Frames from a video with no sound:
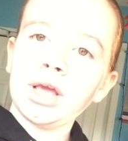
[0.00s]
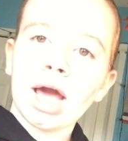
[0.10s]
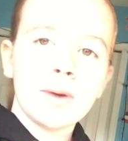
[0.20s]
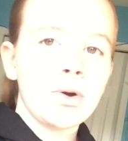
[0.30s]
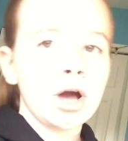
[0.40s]

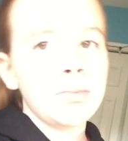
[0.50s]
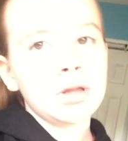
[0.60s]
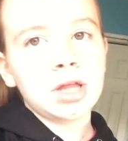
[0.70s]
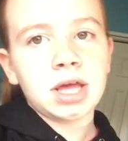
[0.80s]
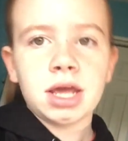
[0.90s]
I woke up
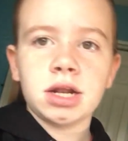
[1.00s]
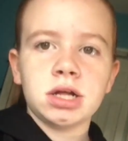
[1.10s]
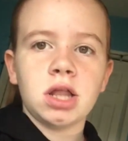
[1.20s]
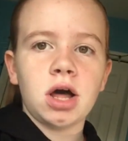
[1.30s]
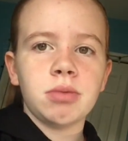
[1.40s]
at like 8
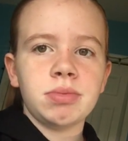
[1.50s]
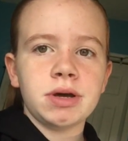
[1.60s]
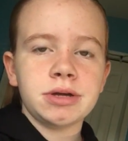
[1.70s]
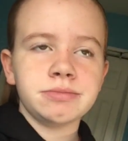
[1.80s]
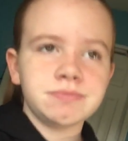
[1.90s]
o'clock,
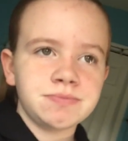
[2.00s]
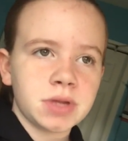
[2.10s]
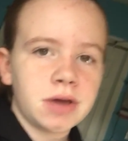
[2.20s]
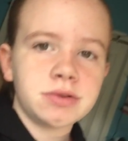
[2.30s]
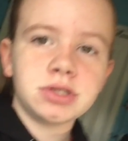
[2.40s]
but
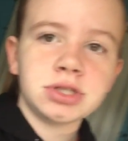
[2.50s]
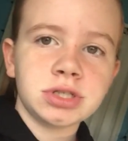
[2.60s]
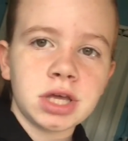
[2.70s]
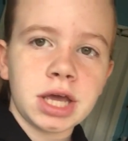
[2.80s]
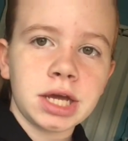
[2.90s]
I was
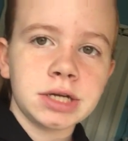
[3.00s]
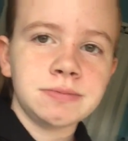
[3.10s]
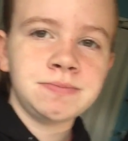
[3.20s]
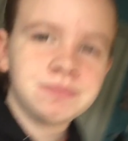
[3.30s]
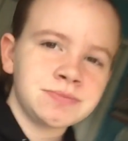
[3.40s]
just like,
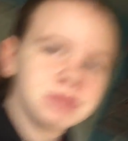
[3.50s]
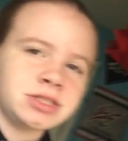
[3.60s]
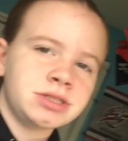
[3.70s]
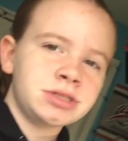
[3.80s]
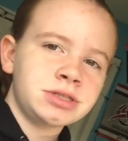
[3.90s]

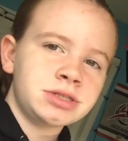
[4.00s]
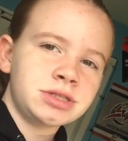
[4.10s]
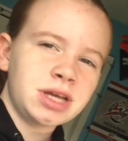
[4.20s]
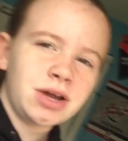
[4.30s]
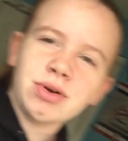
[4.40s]

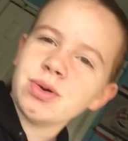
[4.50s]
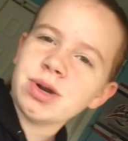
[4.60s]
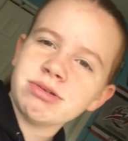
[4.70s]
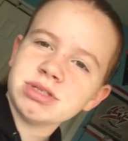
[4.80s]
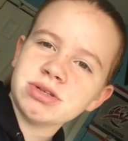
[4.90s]
I don't know
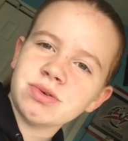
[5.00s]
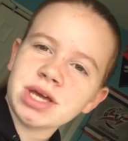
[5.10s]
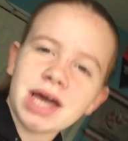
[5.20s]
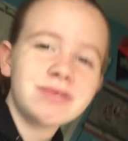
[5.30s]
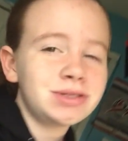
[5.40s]
what I was
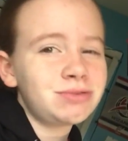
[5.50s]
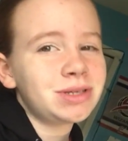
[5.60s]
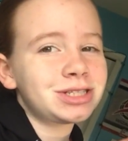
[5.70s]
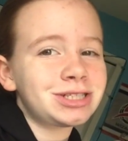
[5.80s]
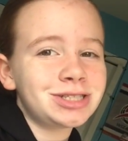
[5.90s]
doing. I was
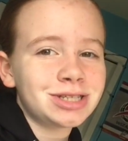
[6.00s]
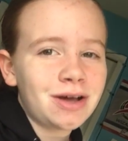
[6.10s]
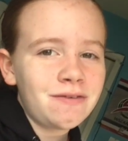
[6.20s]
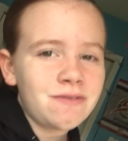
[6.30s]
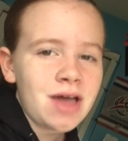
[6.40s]
doing
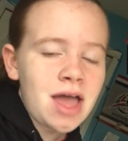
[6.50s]
stuff,